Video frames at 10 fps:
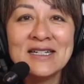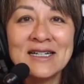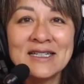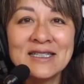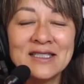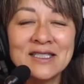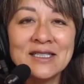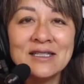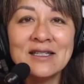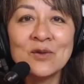I can
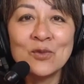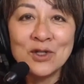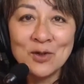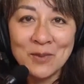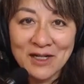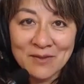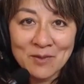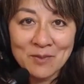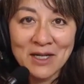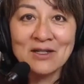see that when you become
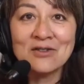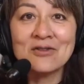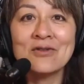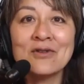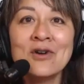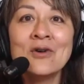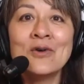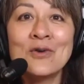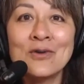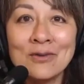a painter
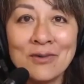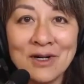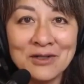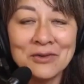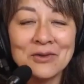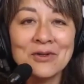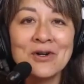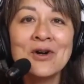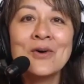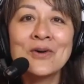or a writer
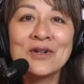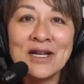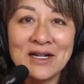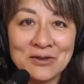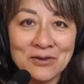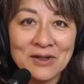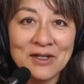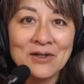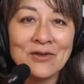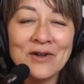or an actor
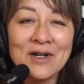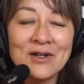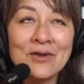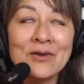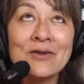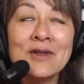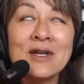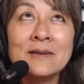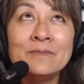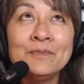like your father, that